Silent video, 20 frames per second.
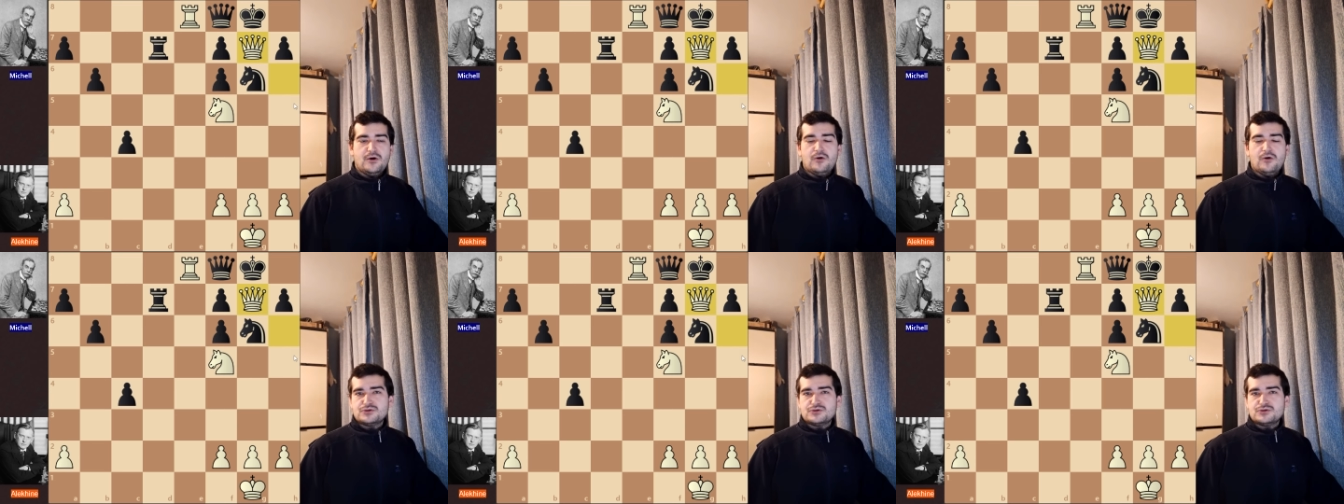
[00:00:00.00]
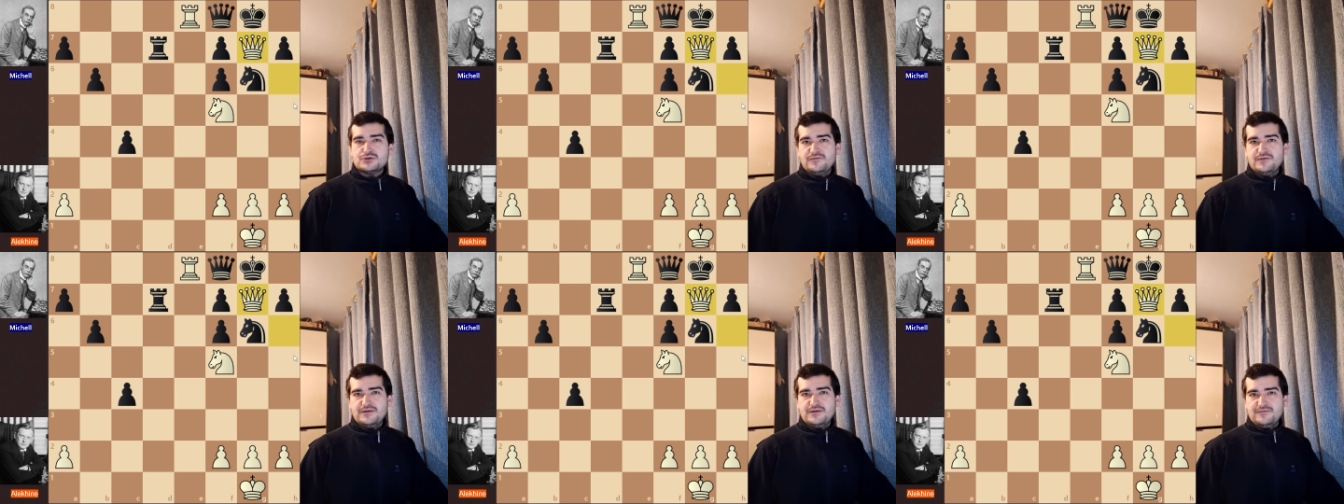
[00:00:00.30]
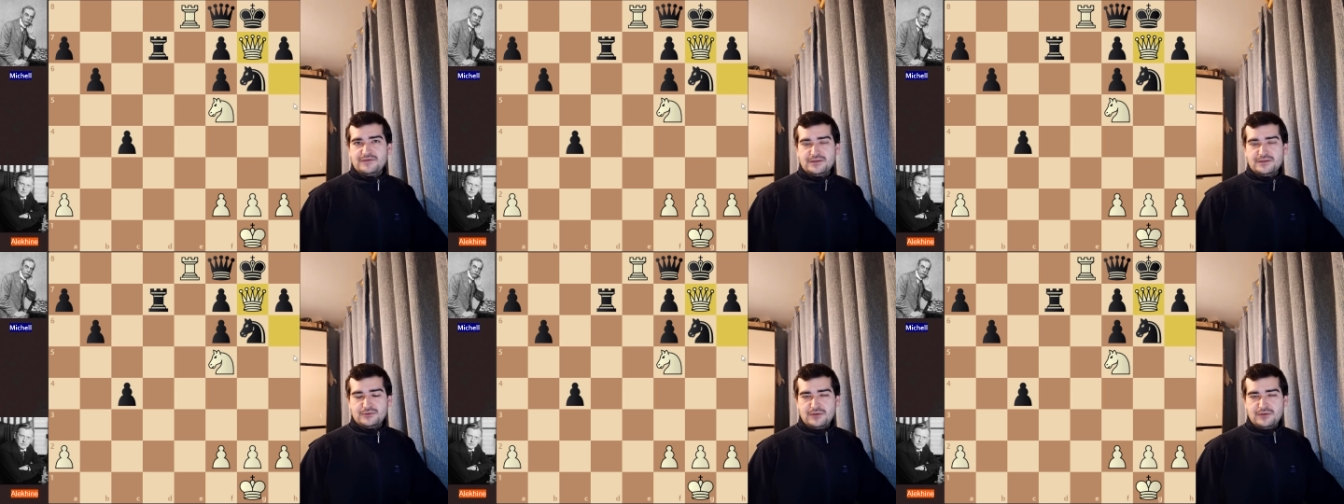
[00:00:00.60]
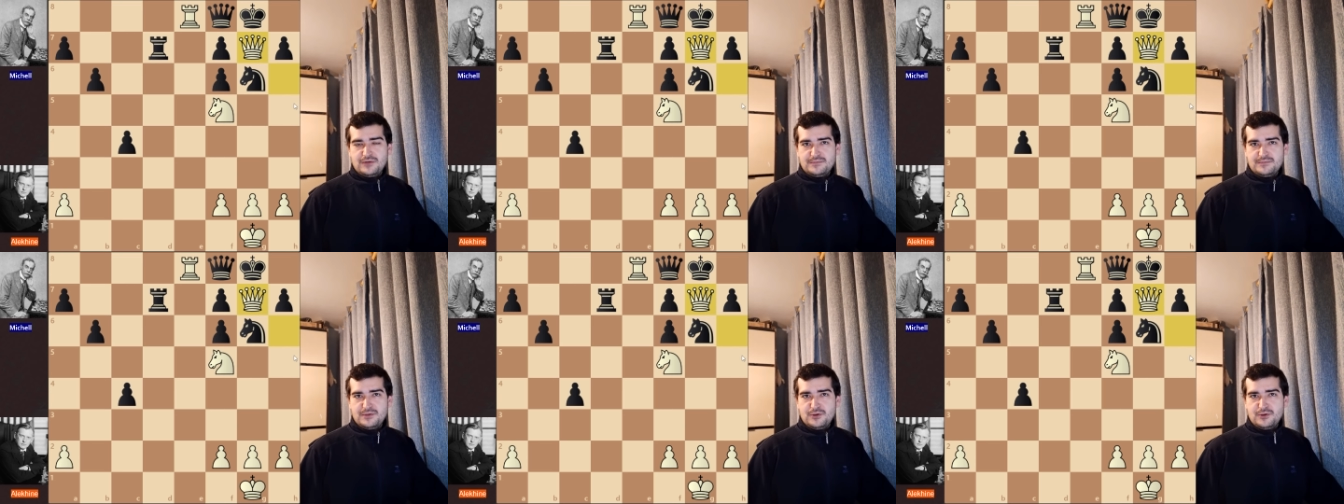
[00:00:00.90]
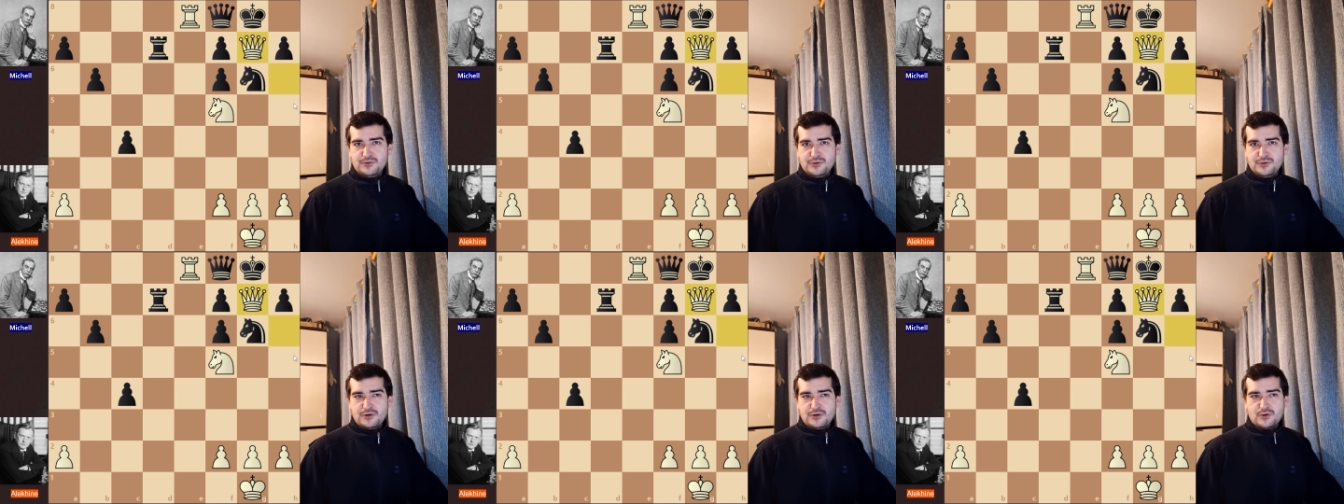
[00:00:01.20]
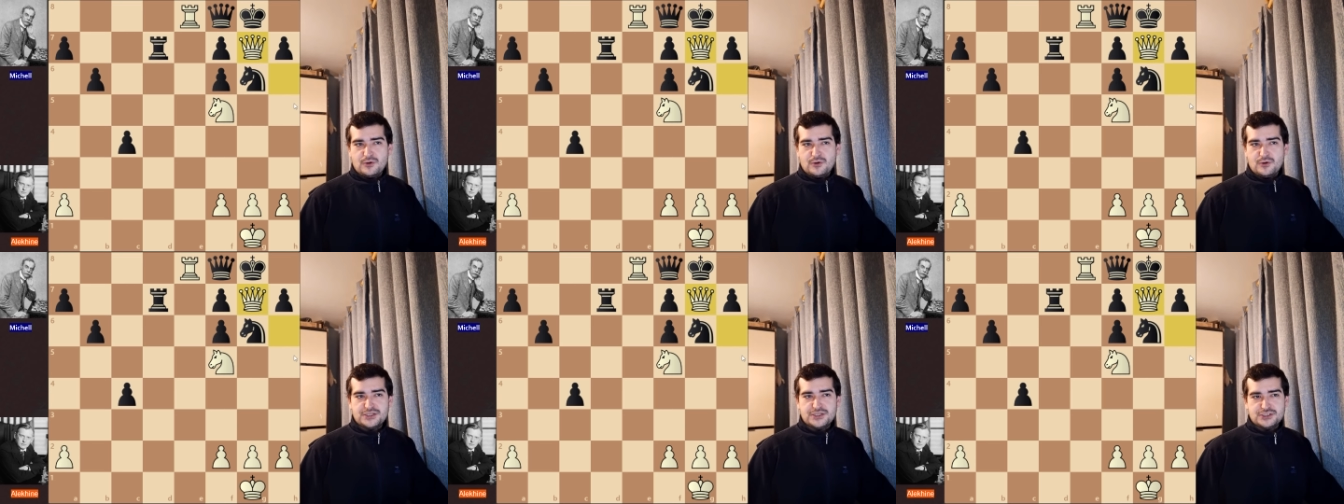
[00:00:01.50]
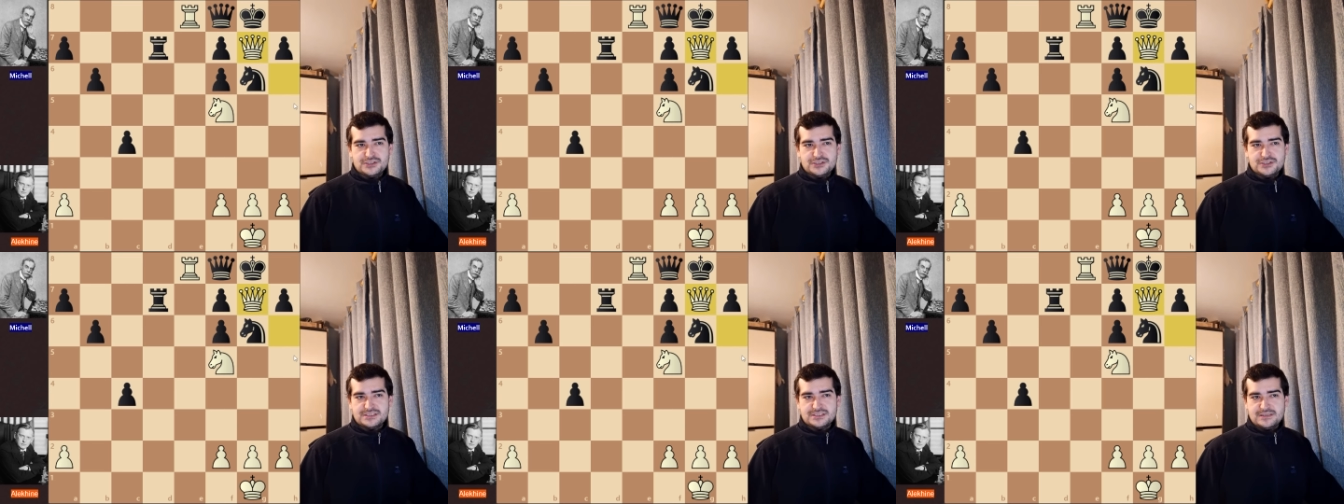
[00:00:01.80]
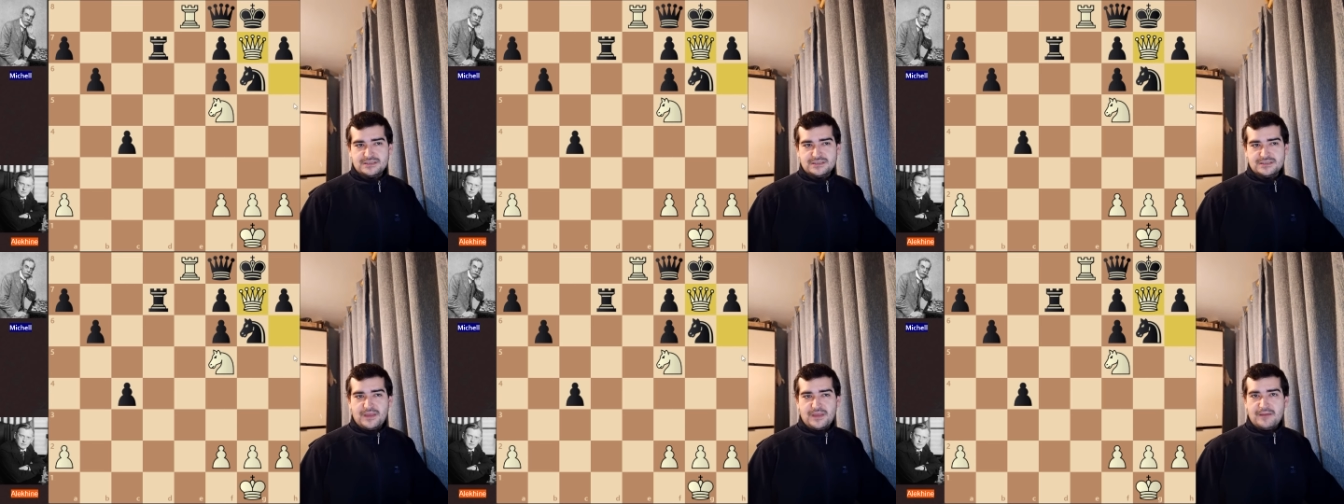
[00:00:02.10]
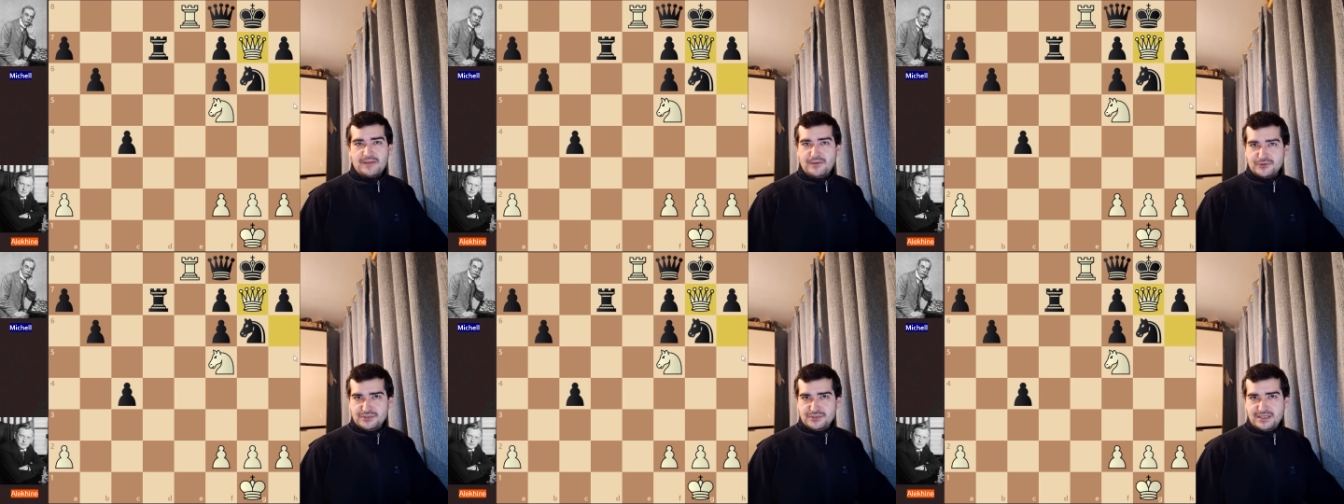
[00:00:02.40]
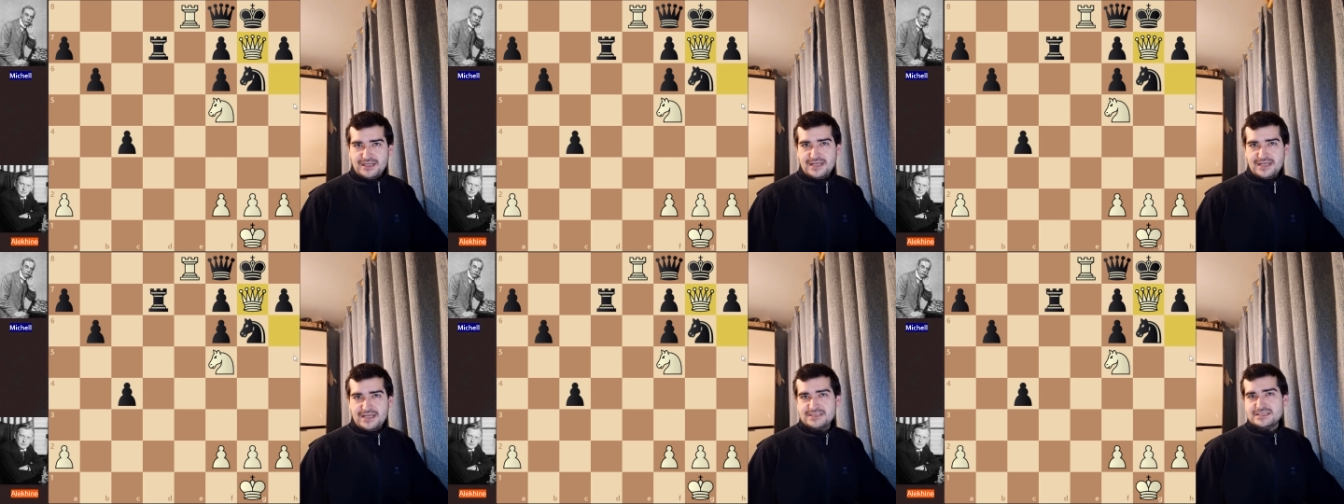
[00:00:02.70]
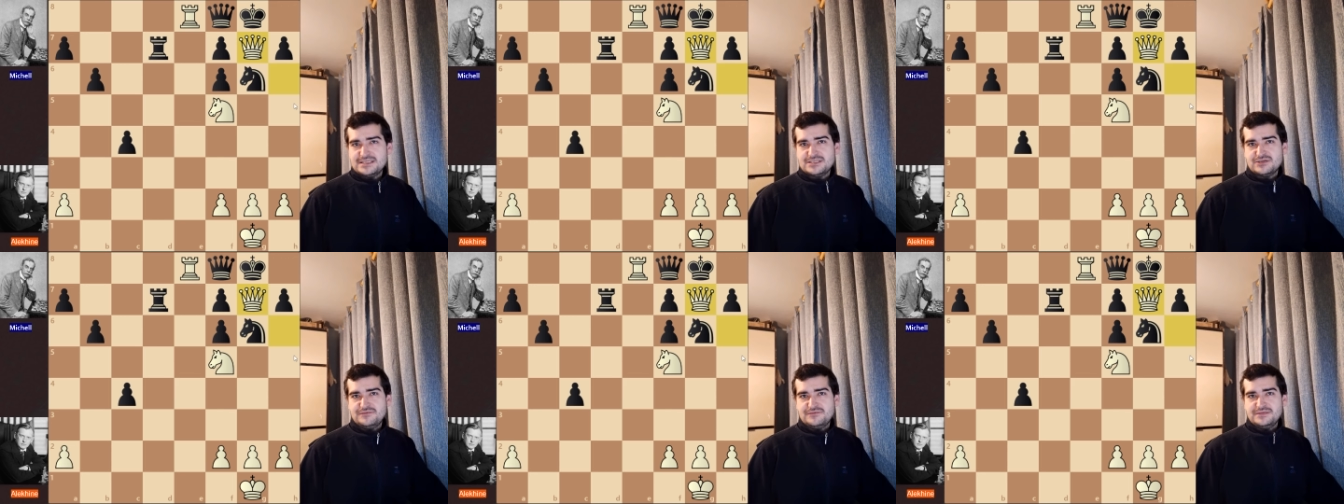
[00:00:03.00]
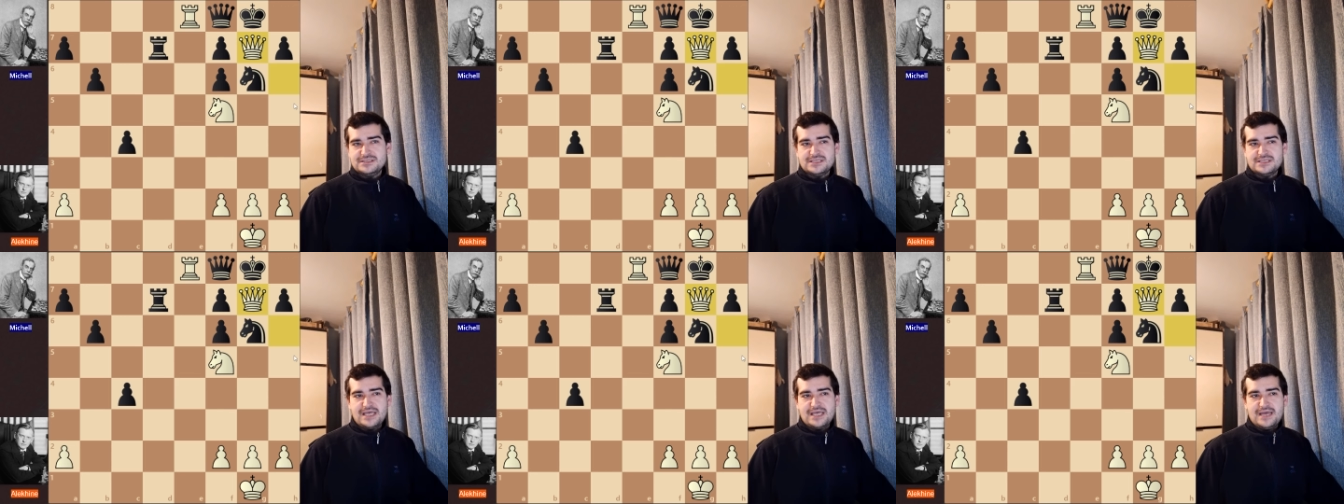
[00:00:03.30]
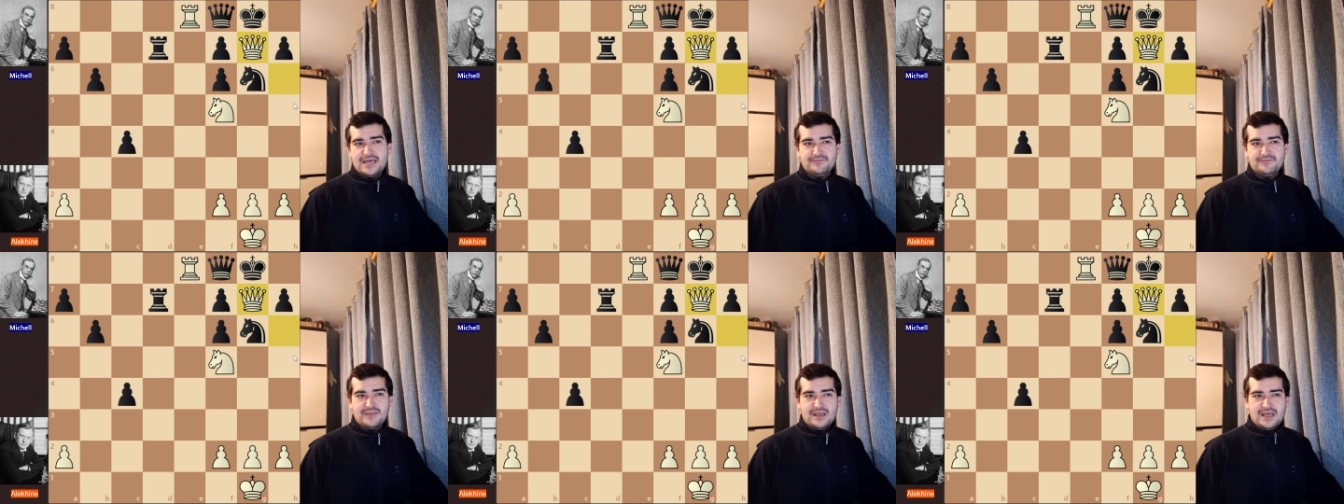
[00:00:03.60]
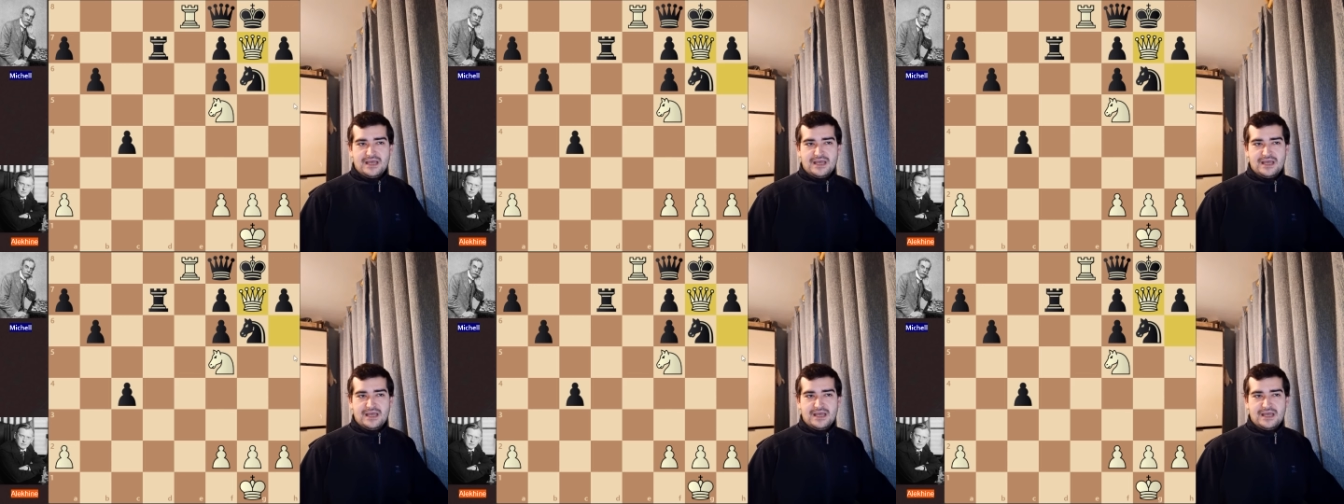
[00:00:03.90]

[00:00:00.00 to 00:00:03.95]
Also, feel free to let me know your questions about the analysis of this game,